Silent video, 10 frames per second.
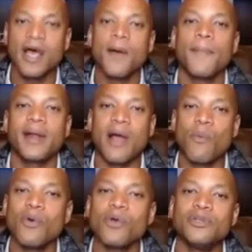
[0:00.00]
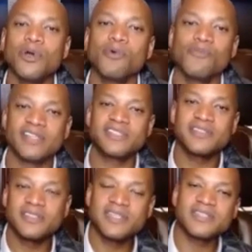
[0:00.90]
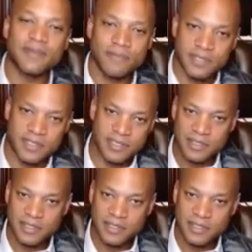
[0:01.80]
but I won't condone racist systems